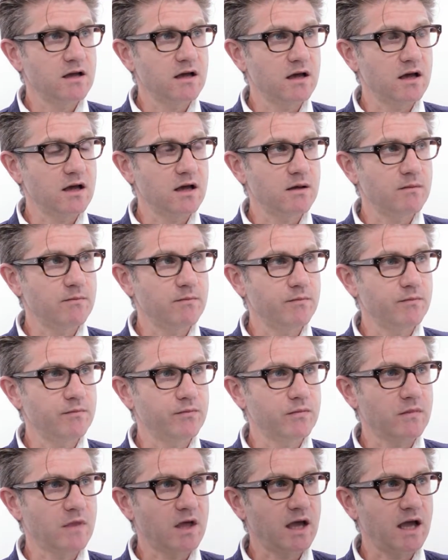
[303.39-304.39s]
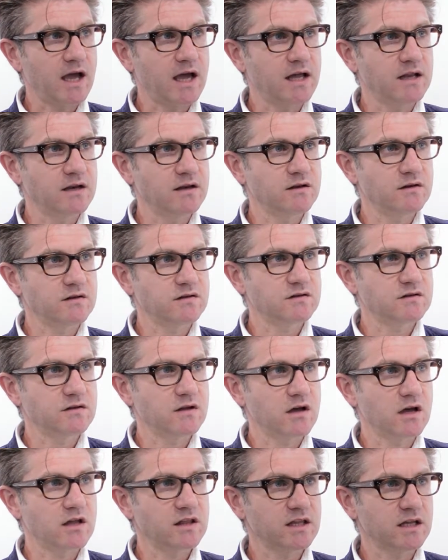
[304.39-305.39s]
And
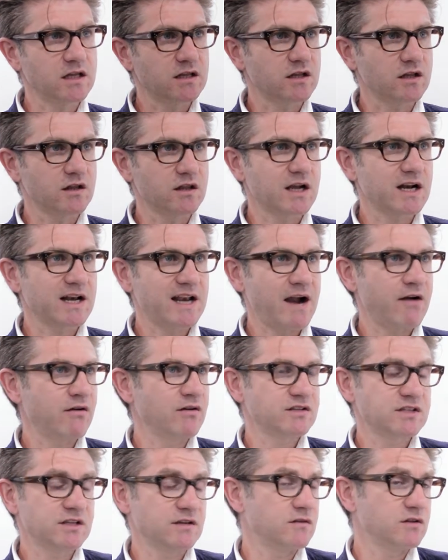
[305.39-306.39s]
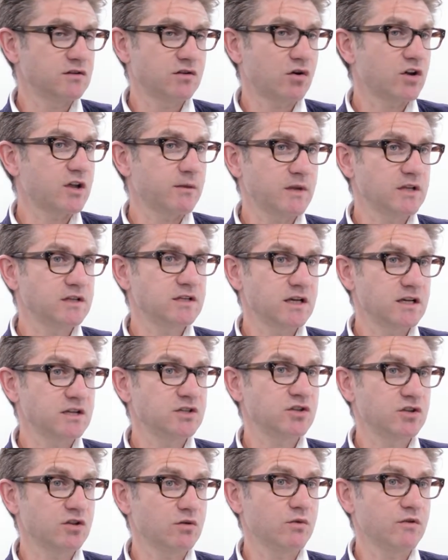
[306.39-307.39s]
I think that the clarity of the
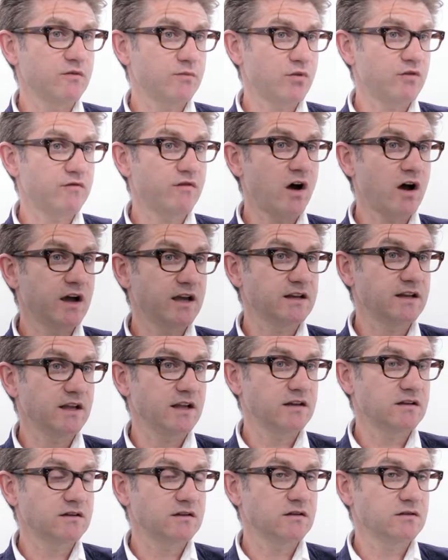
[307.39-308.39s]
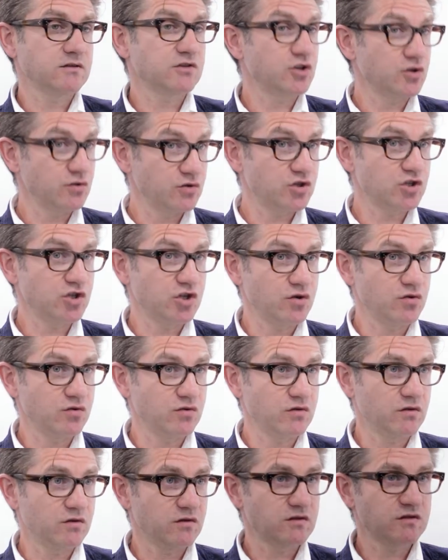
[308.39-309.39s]
documentation that we've provided to
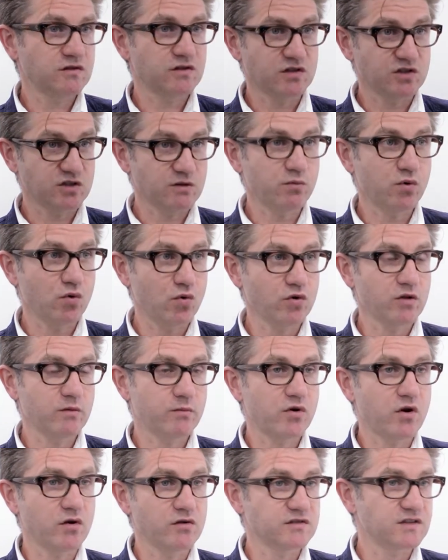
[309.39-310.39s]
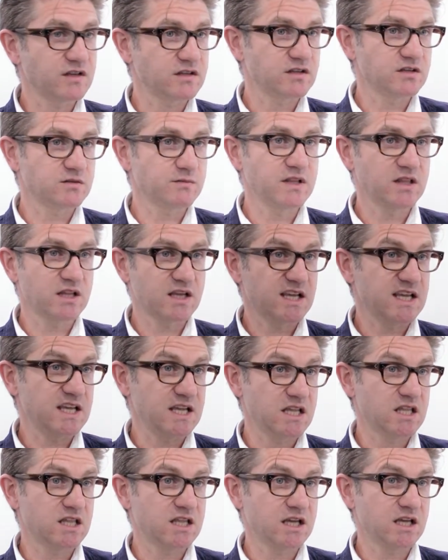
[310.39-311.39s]
students to support the process has been the
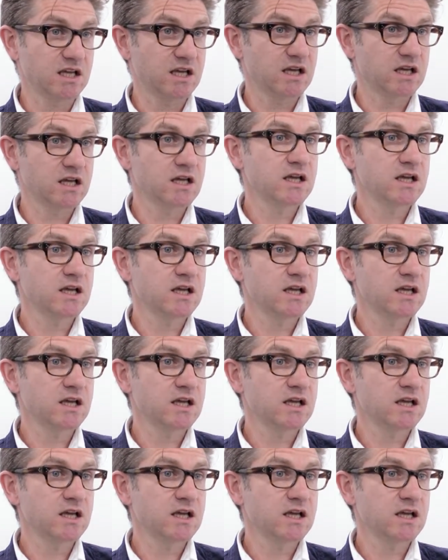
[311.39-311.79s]
key thing.